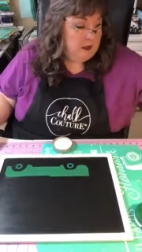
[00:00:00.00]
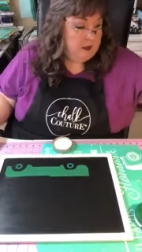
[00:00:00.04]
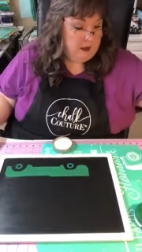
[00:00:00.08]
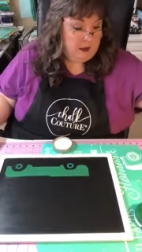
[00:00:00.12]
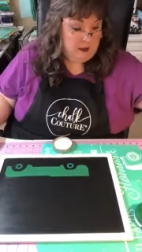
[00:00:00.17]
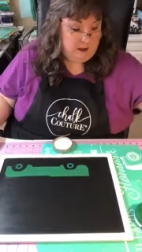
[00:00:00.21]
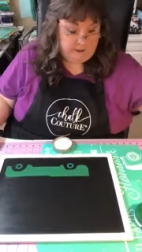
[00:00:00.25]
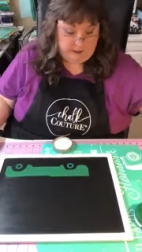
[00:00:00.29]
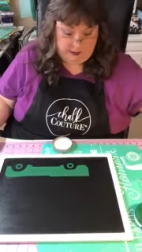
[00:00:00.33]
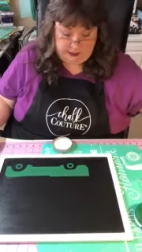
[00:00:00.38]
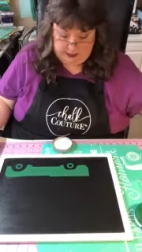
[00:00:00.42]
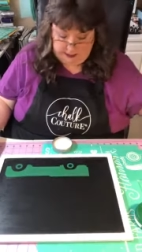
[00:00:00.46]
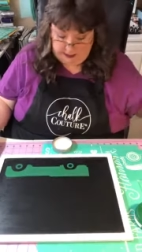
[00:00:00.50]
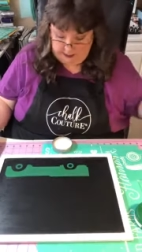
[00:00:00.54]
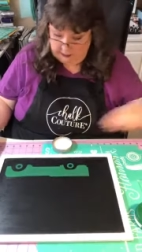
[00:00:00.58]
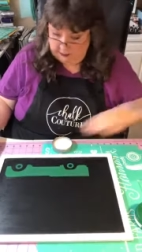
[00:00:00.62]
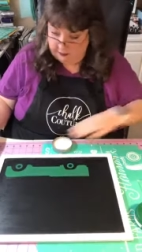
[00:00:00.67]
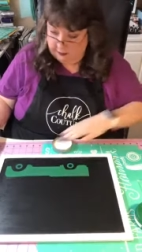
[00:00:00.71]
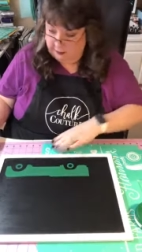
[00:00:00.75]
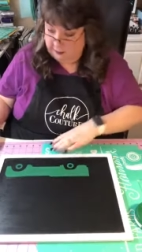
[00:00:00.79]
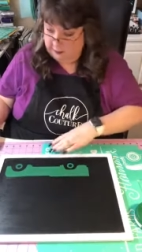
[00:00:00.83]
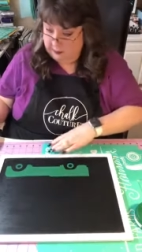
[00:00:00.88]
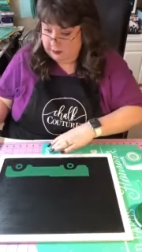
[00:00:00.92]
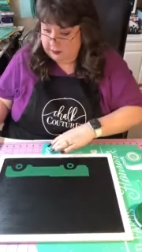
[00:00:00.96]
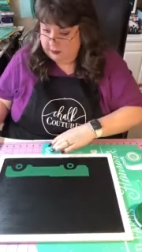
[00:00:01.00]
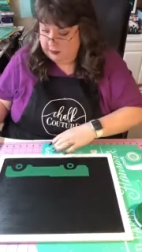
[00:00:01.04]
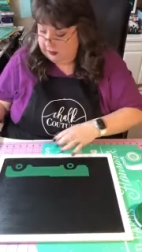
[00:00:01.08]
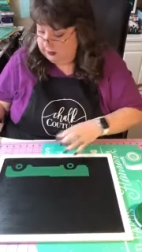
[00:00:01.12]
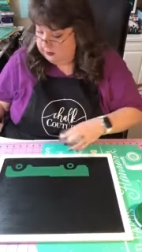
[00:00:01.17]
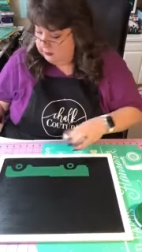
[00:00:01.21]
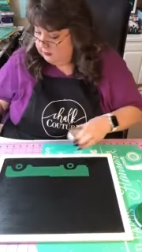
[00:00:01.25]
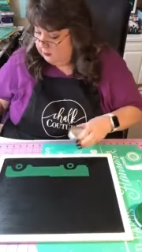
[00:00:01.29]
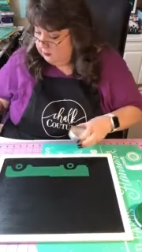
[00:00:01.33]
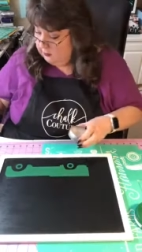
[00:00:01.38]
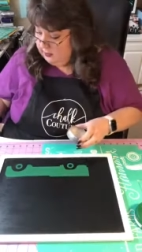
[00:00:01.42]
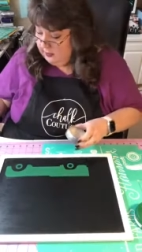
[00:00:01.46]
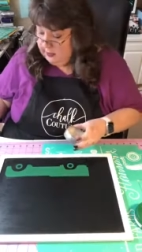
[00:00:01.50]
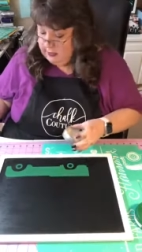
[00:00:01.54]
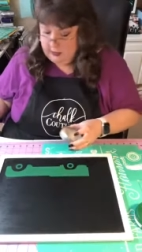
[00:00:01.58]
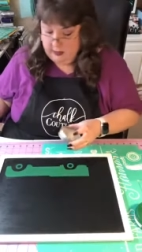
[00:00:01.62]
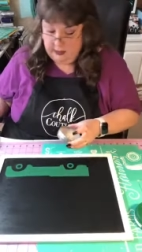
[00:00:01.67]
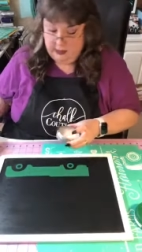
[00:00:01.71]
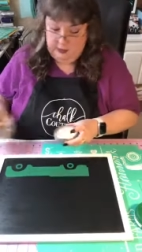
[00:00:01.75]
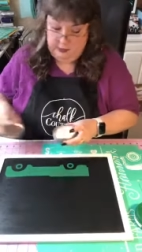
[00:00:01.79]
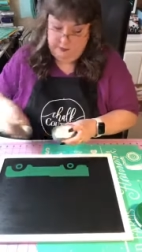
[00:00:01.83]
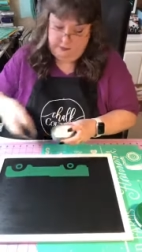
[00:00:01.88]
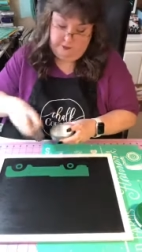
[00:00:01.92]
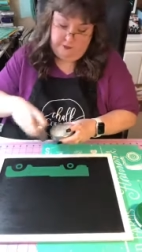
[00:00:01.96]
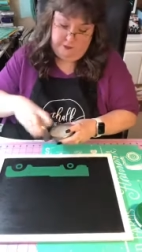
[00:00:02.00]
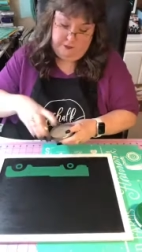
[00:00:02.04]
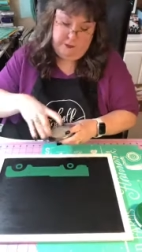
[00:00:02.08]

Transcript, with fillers: All right, let me put this away.